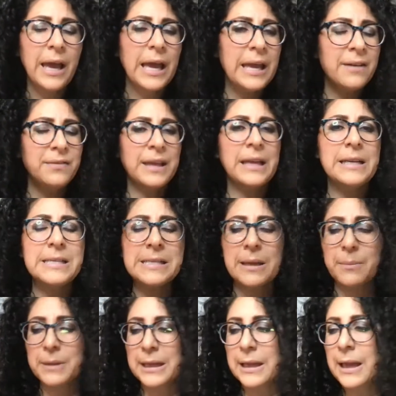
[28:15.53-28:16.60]
if that is
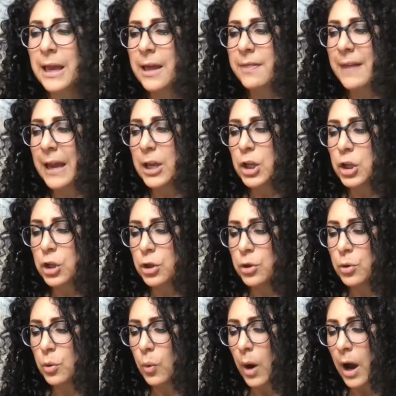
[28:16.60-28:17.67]
something that
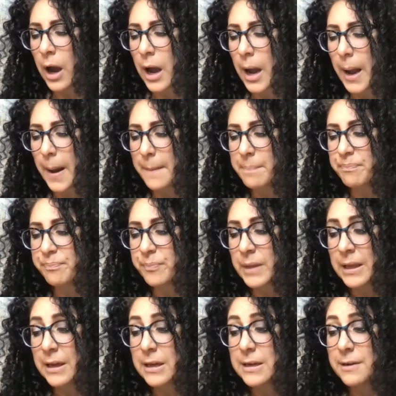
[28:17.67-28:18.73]
you
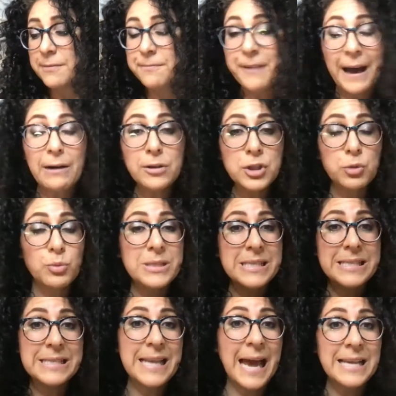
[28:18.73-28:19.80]
felt was
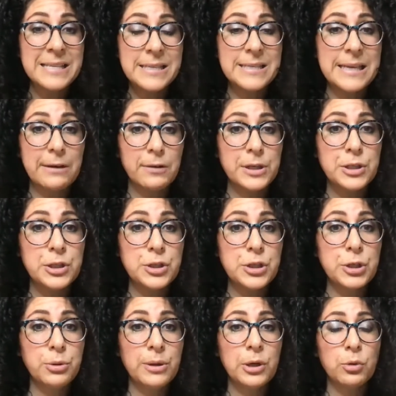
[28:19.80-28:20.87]
necessary to
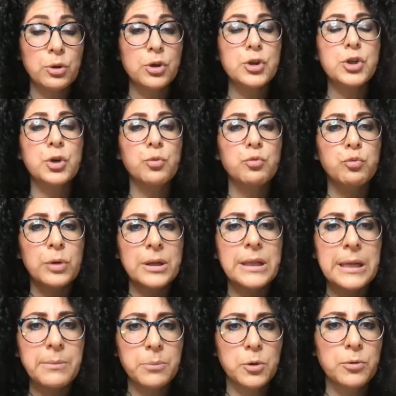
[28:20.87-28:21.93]
do in order to
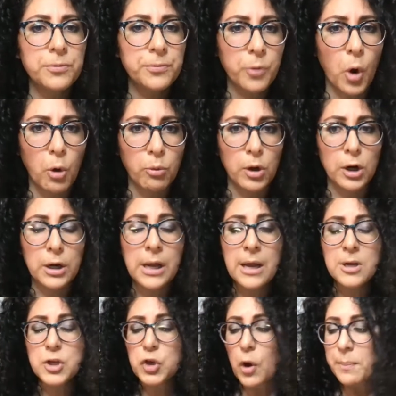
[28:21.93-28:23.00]
really move forward.
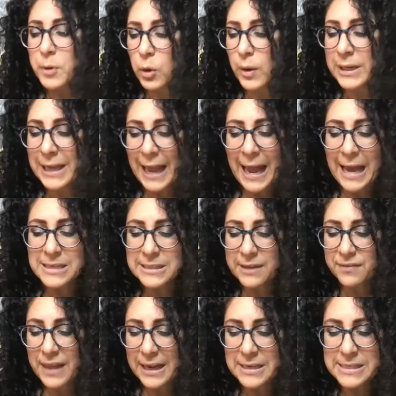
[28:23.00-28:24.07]
So I'm going to ask if
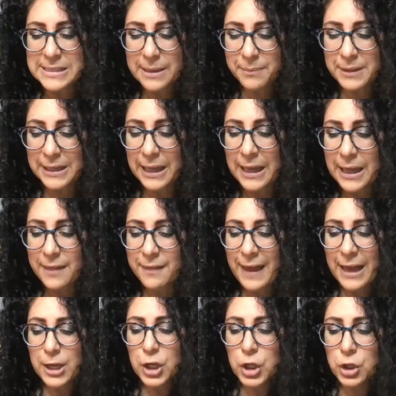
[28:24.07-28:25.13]
that is something
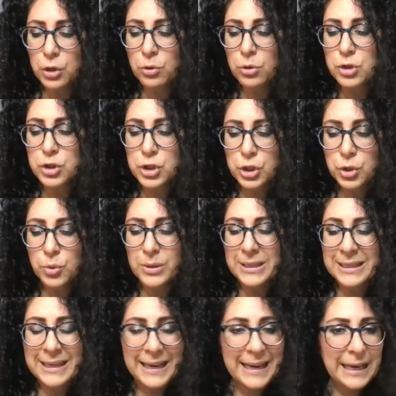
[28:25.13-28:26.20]
that you do
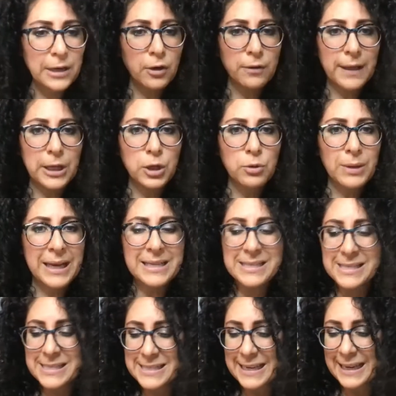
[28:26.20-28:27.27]
need or that you can
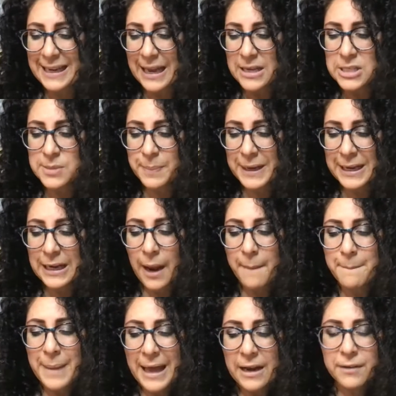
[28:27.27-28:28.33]
see as being a
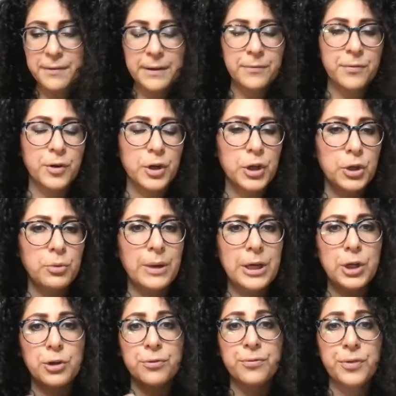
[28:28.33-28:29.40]
benefit for you in
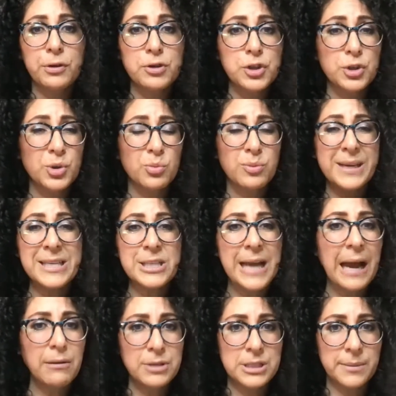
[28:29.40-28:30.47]
your future, to reach
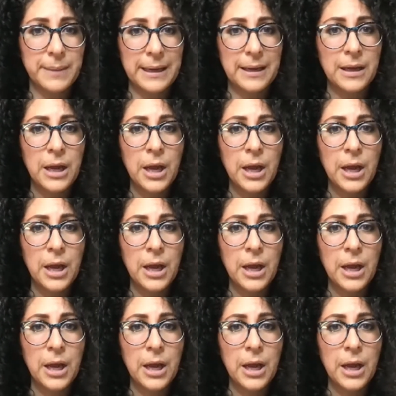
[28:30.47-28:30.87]
out to me.